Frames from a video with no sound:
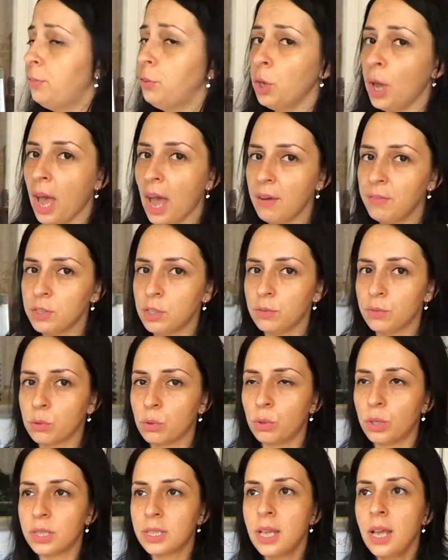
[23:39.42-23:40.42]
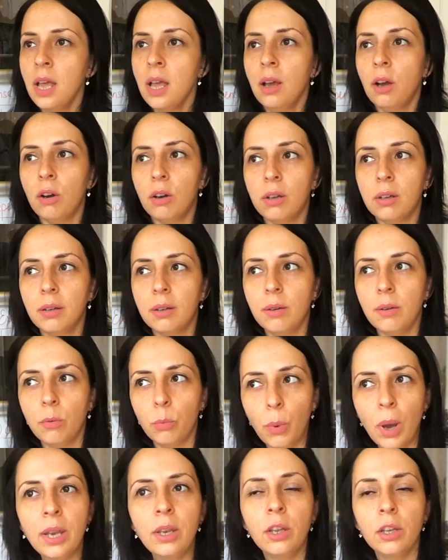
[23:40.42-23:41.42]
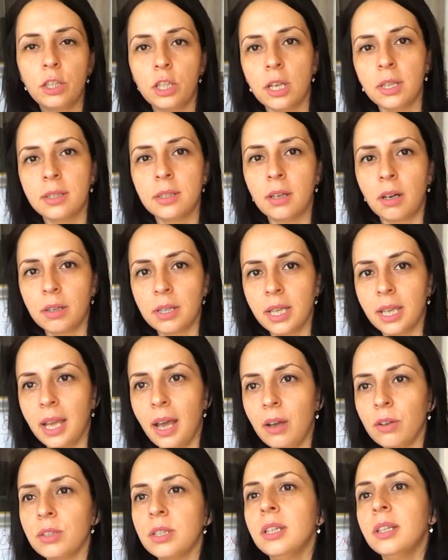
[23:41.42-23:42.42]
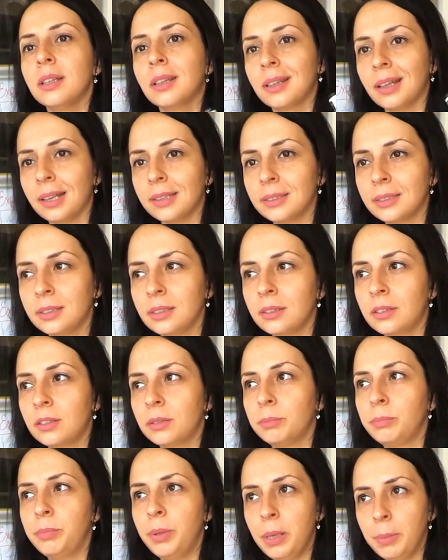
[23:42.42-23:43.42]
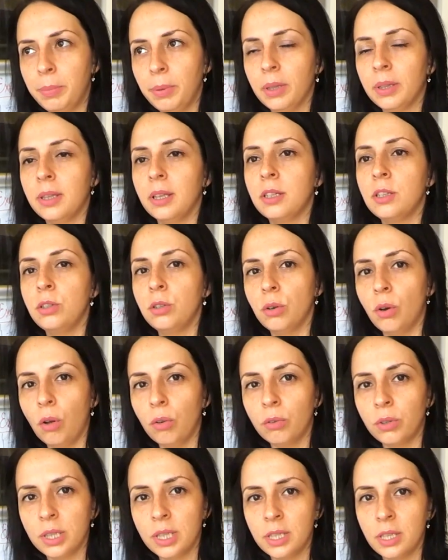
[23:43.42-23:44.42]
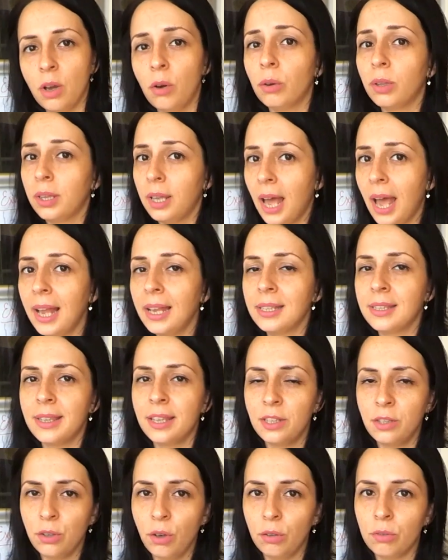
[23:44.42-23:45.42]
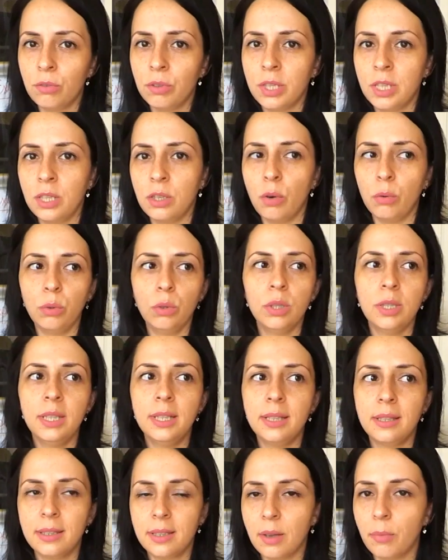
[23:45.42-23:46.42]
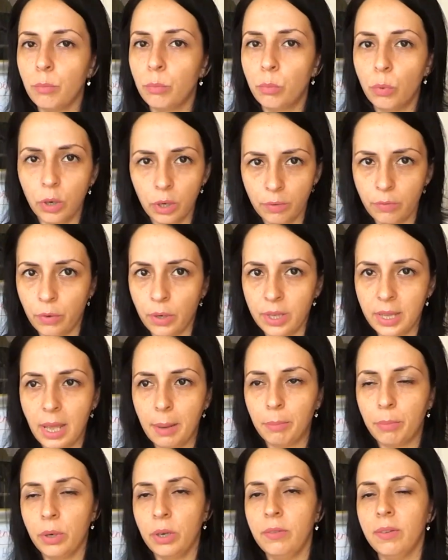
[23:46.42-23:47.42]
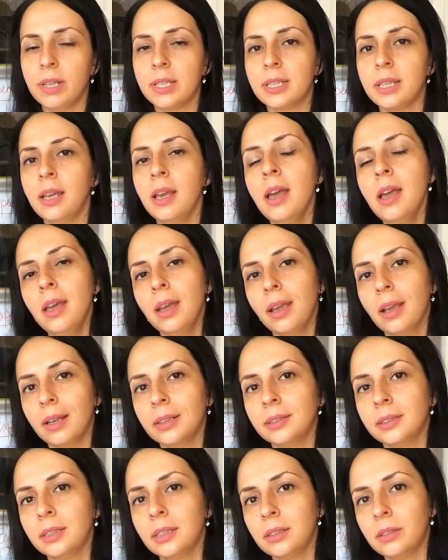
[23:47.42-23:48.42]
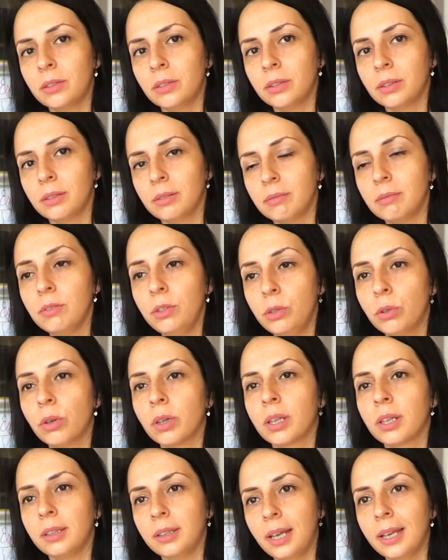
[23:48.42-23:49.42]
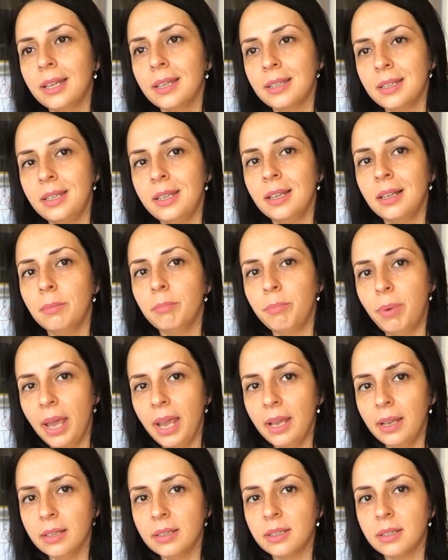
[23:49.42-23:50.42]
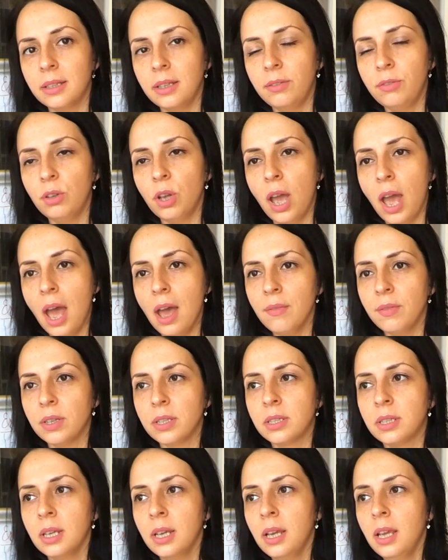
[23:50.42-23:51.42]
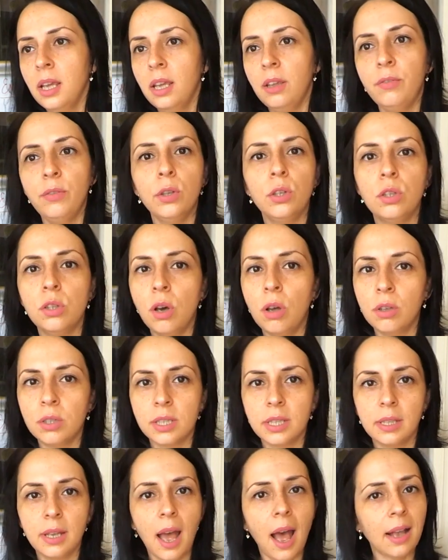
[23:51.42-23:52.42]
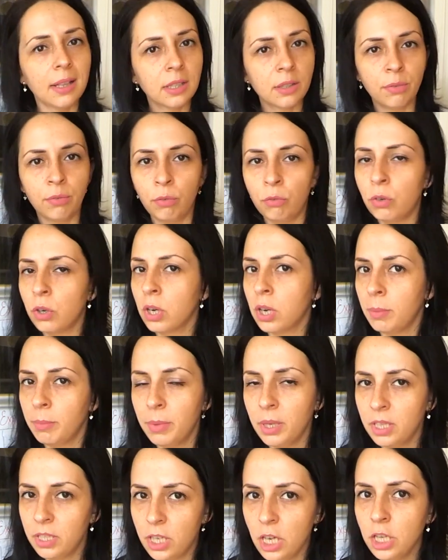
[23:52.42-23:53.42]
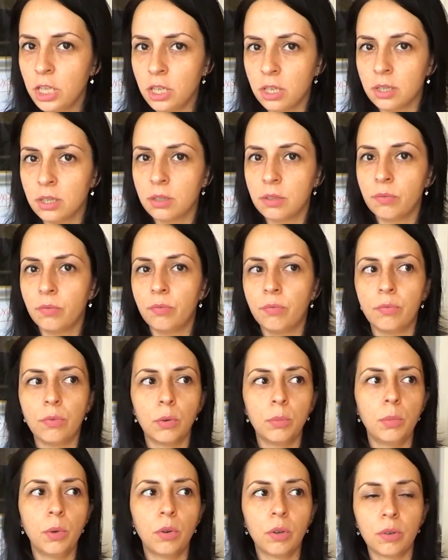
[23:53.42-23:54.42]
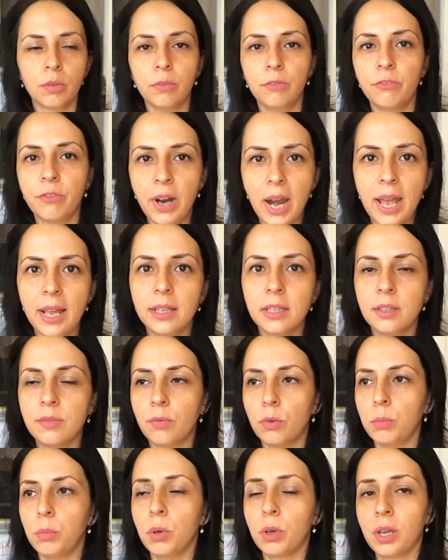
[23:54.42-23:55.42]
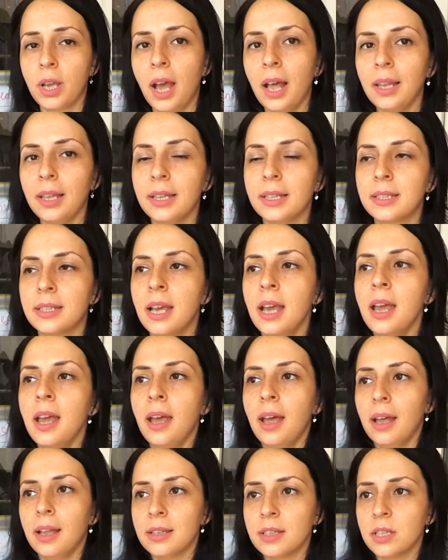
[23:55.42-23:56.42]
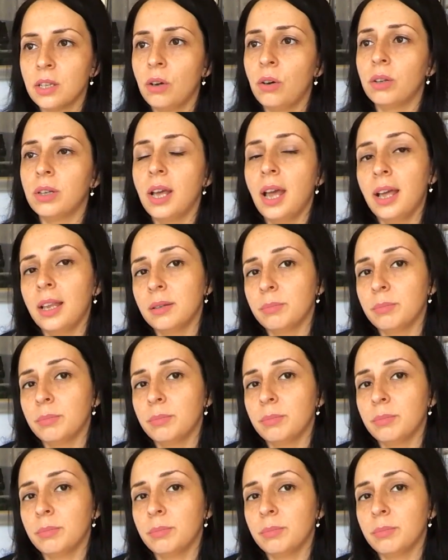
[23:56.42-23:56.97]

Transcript: If you have it, of course. When you're just starting out, consider people that you already know, clients that you already know, you did some work for them previously. Consider your clientele base if you have it. If you don't, ask for recommendations from your friends, from your colleagues, and so on.